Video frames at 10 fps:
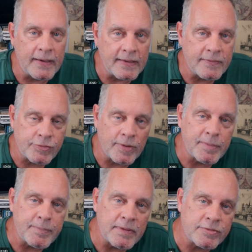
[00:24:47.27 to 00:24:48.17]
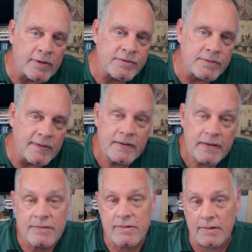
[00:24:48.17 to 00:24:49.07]
in the Trump administration in the
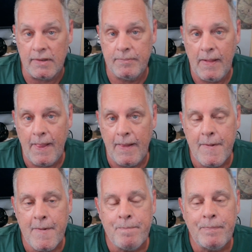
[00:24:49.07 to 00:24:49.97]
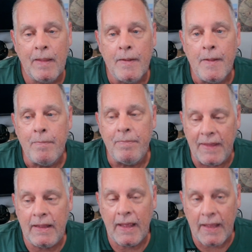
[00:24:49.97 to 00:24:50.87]
next time. They